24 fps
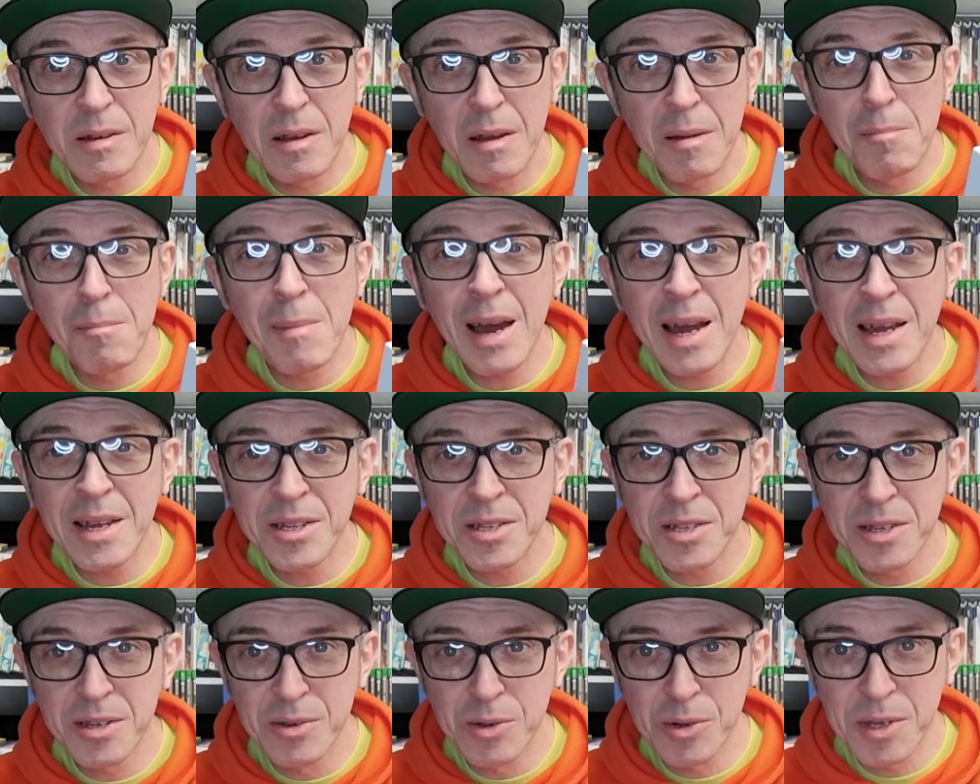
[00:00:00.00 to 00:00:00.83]

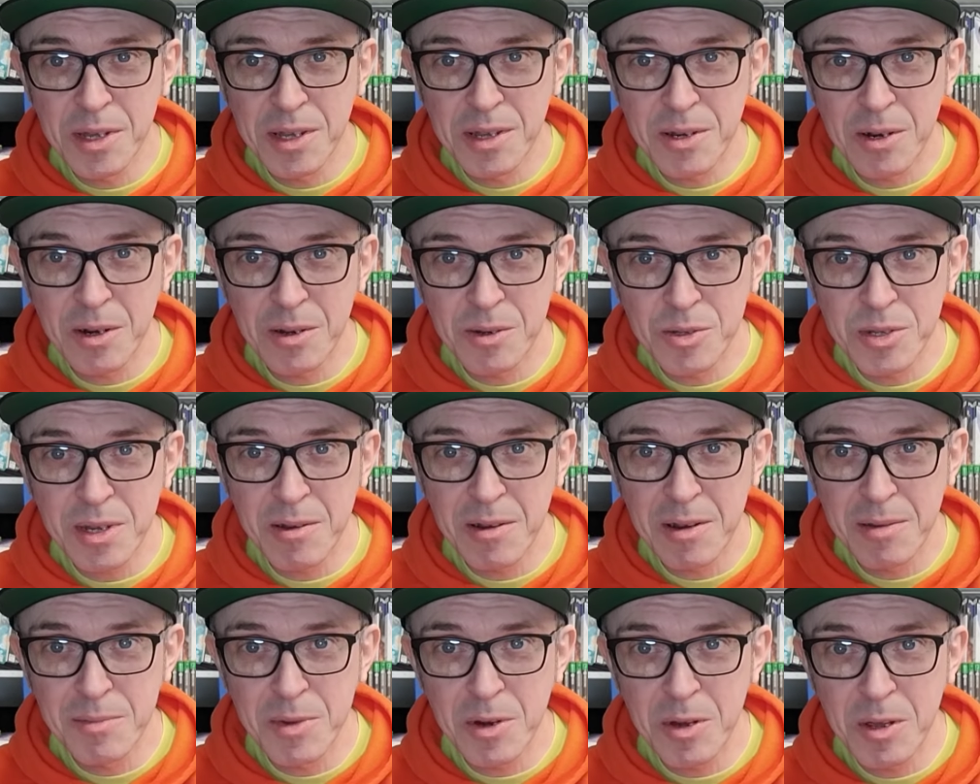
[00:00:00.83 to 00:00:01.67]
Amazing looking
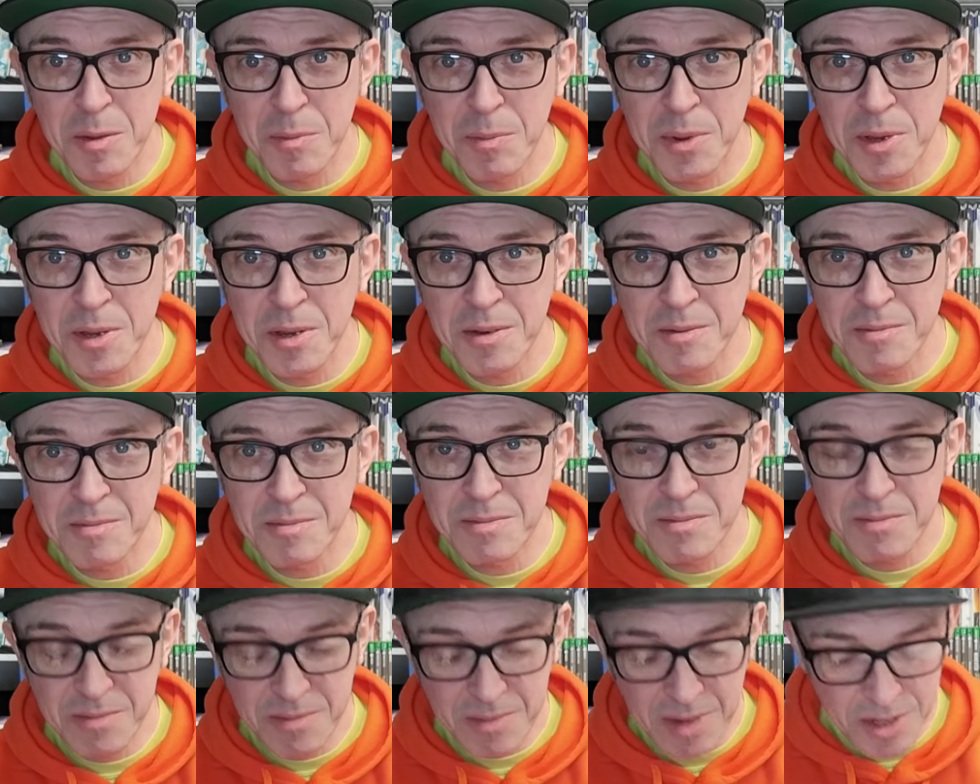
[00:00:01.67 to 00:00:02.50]
console, in my opinion.
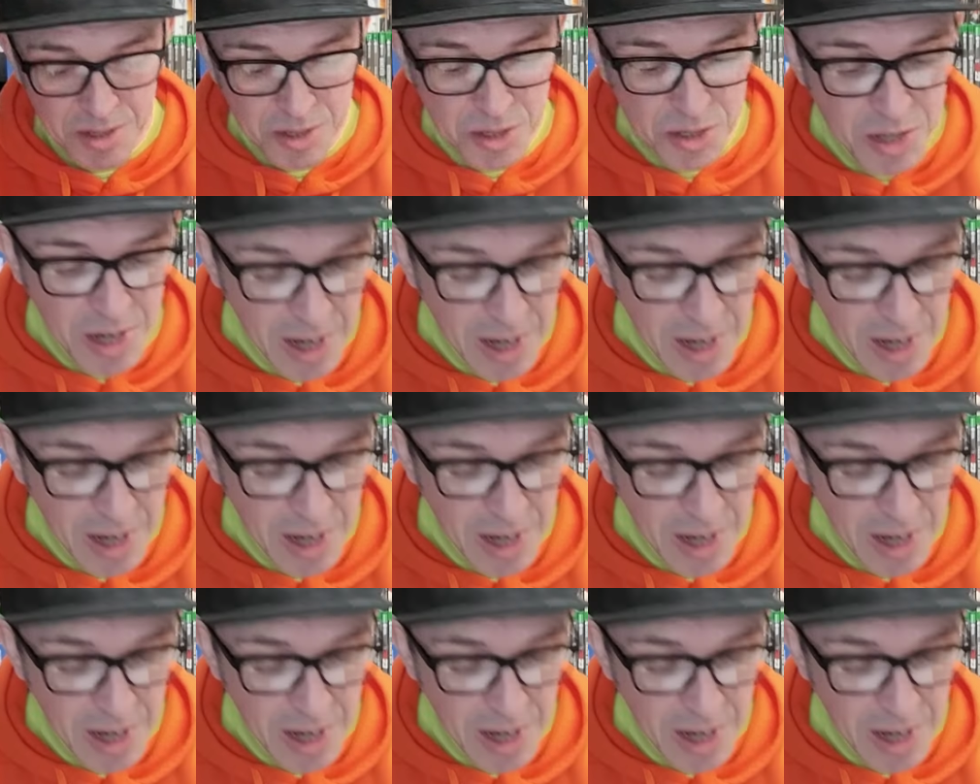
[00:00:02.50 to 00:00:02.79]
That's the